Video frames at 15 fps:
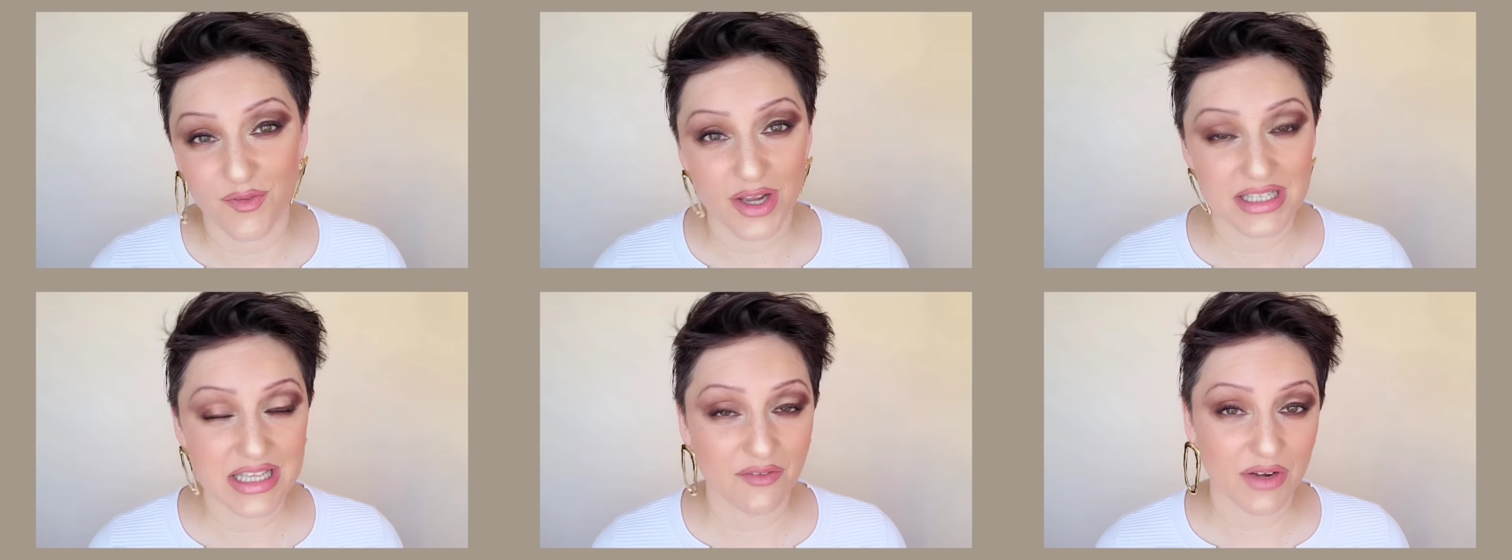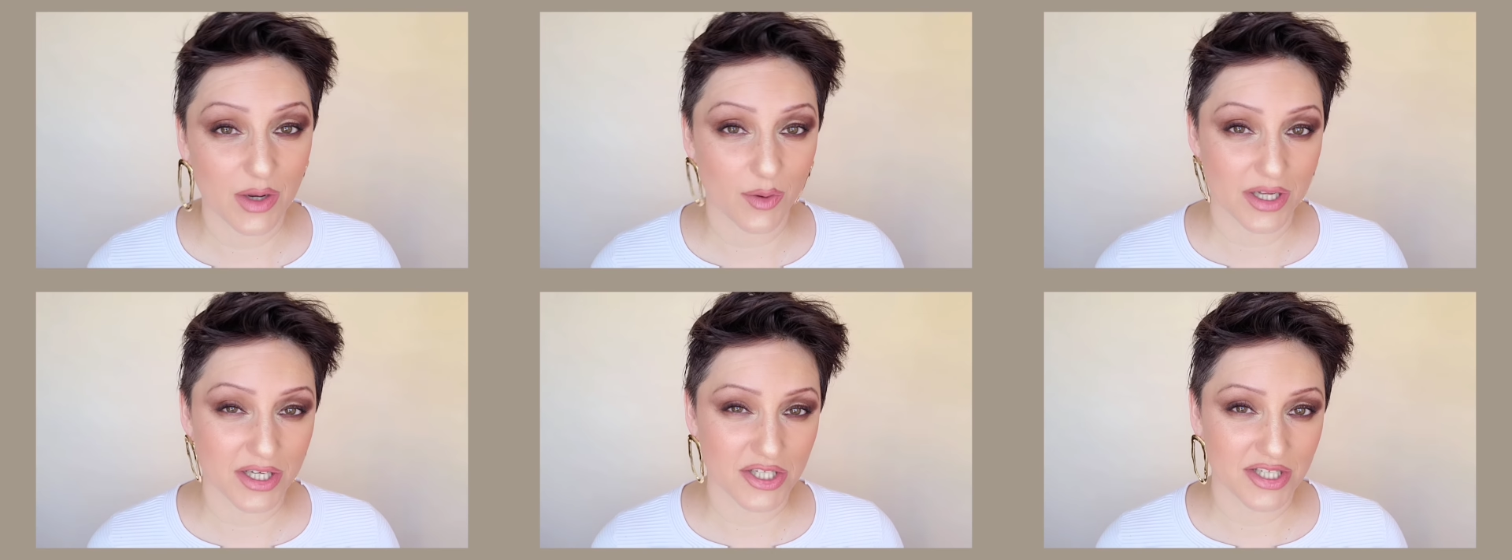If you guys
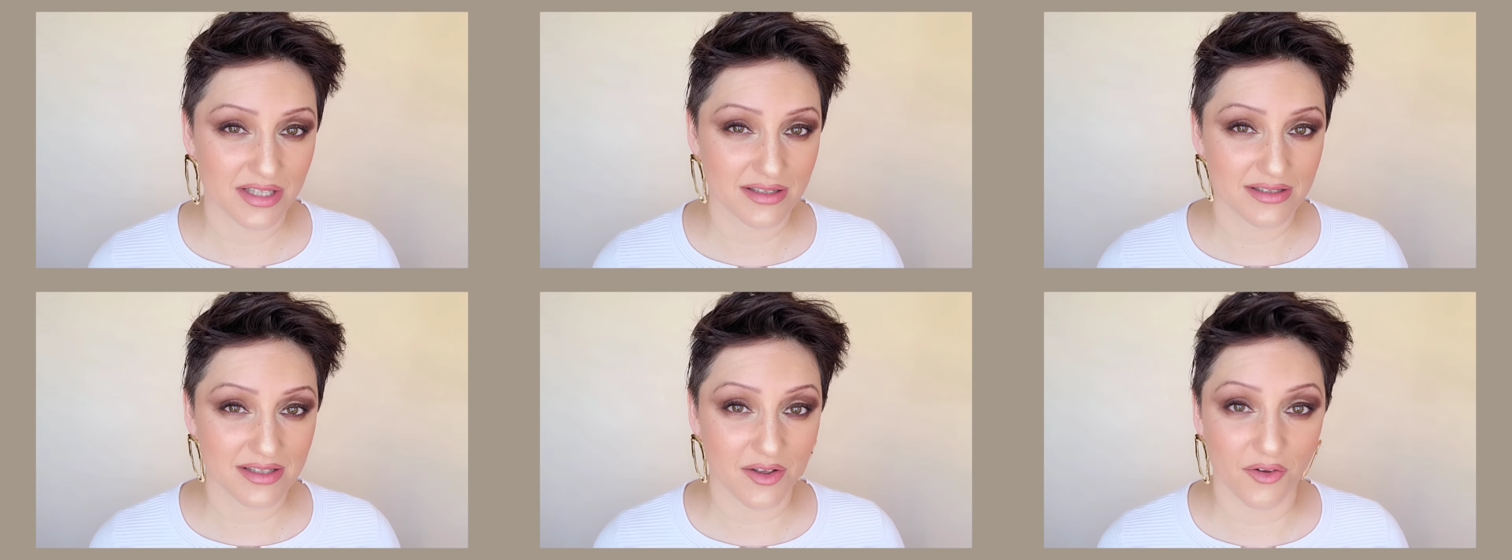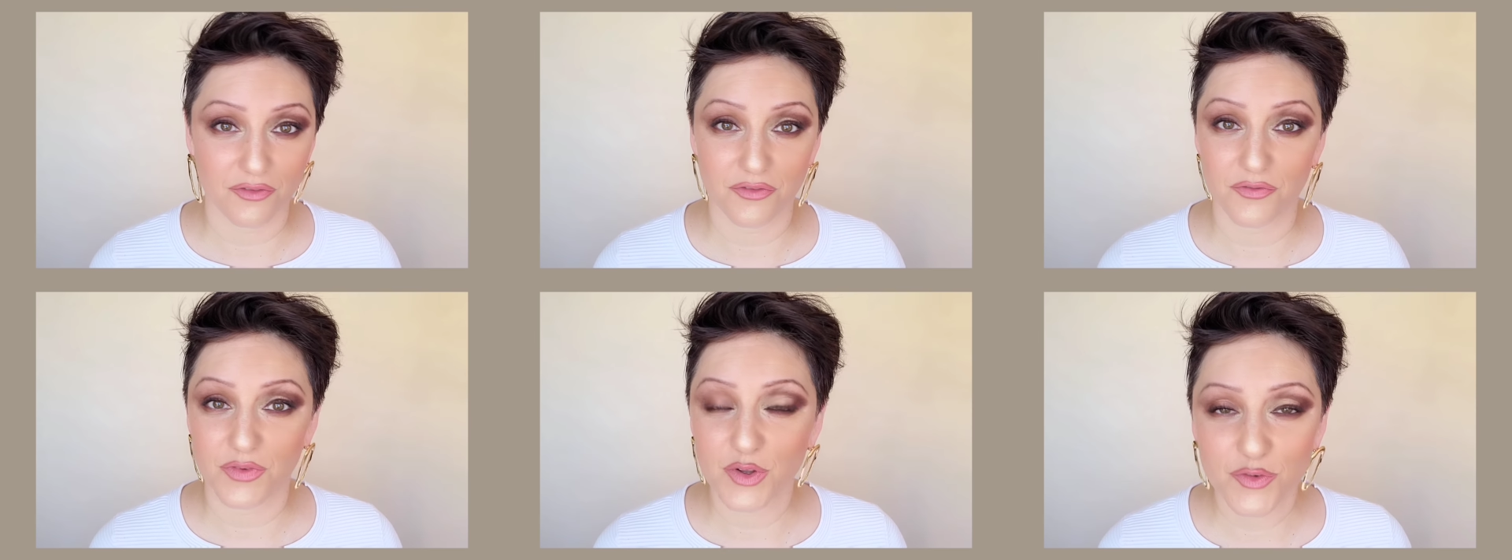have any questions,
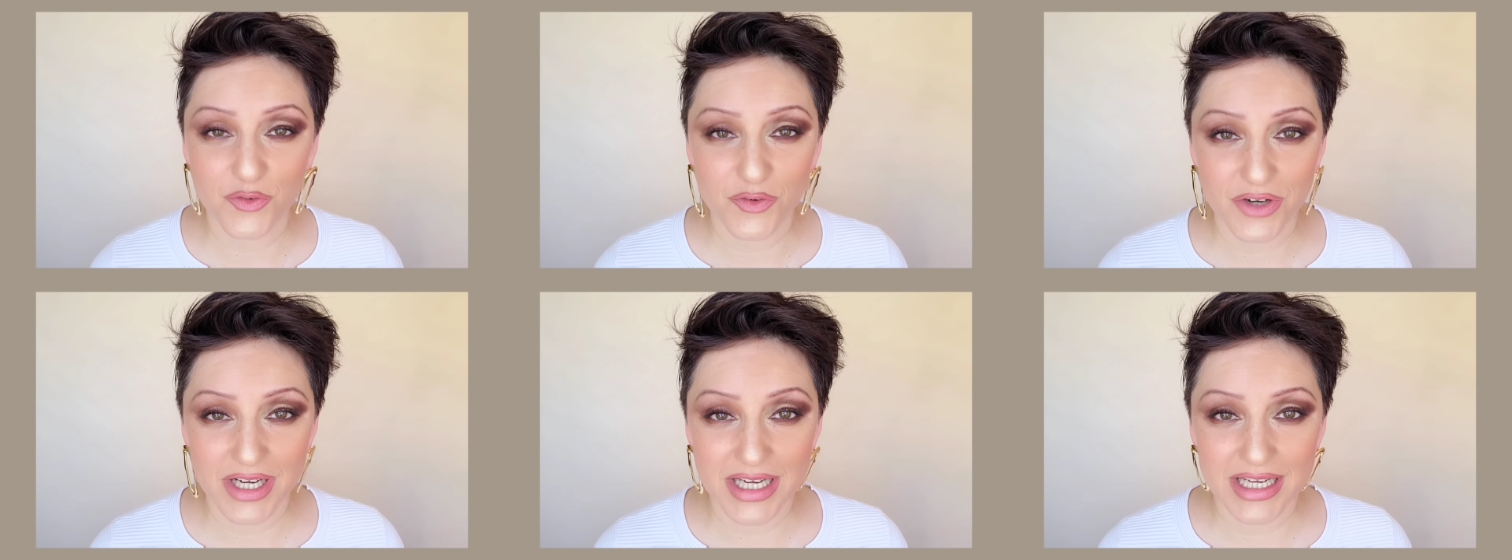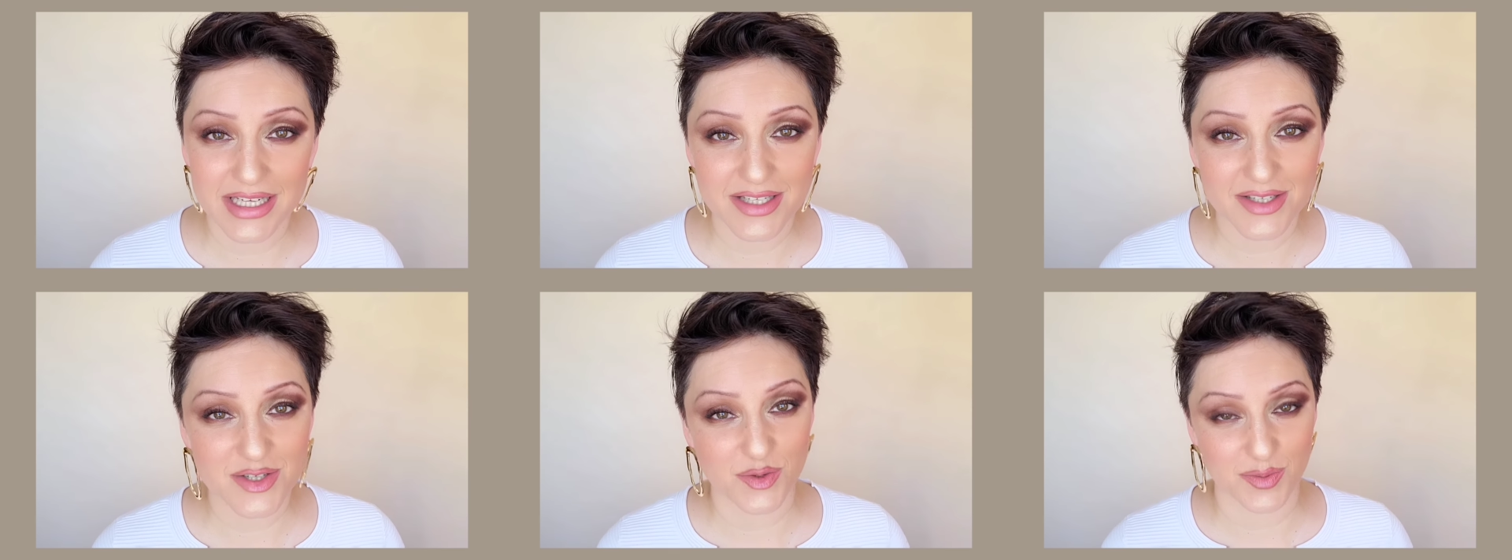feel
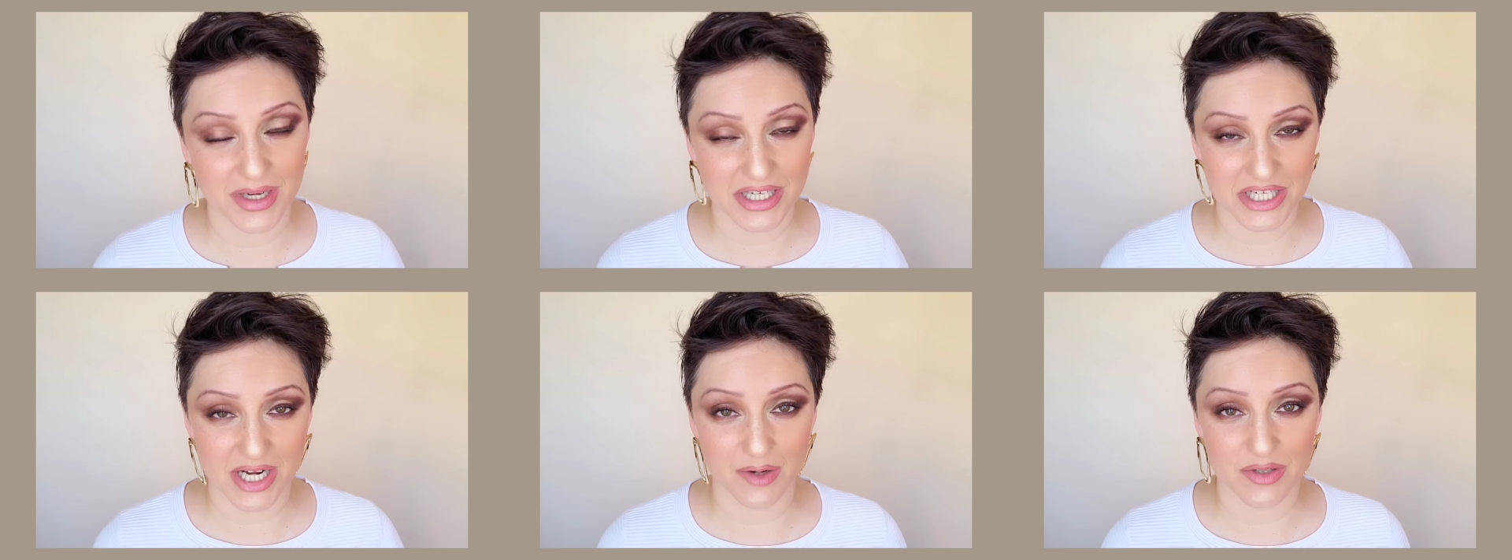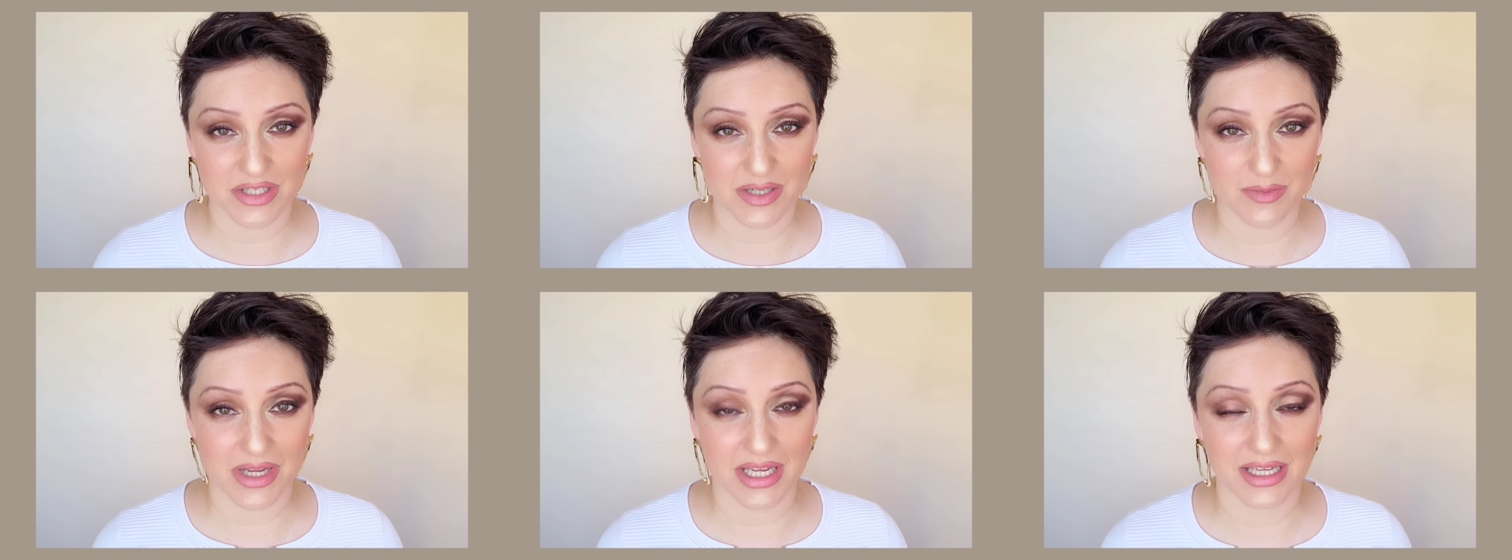free to reach
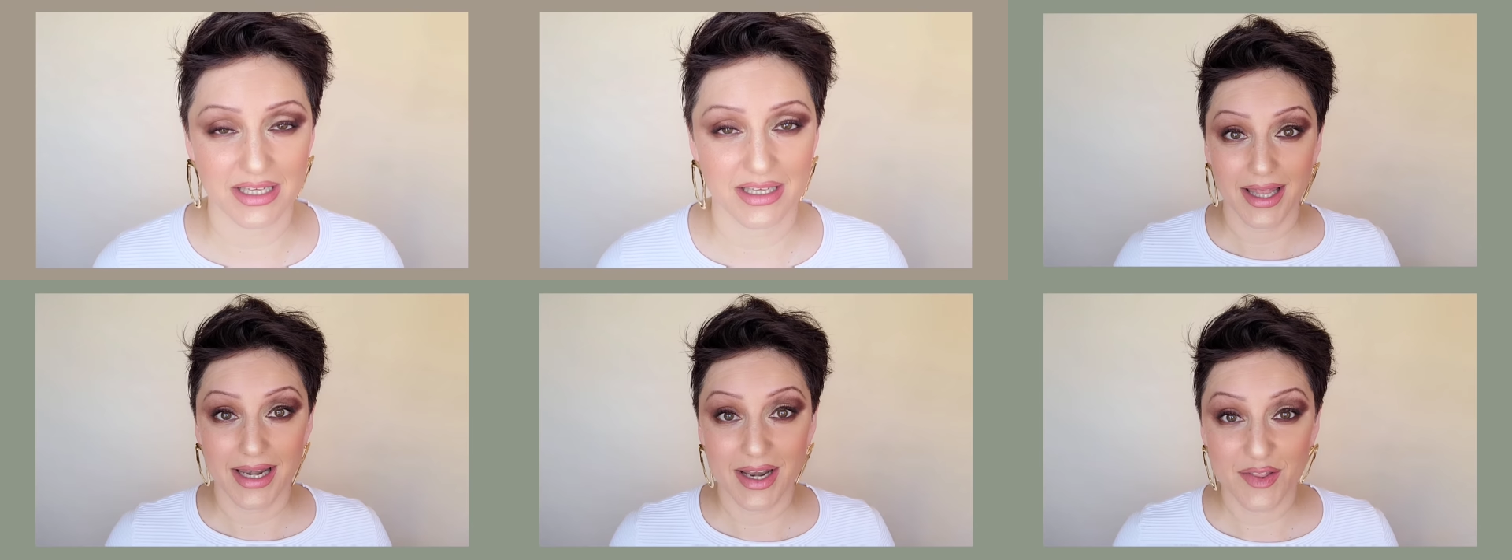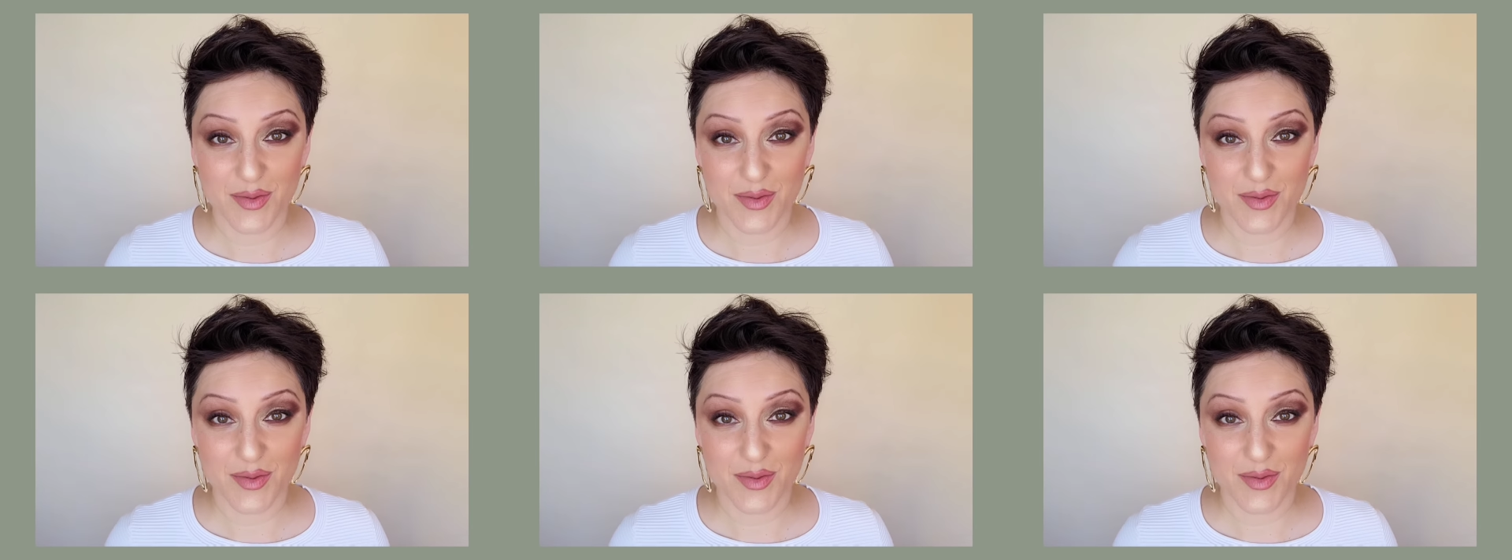out to me.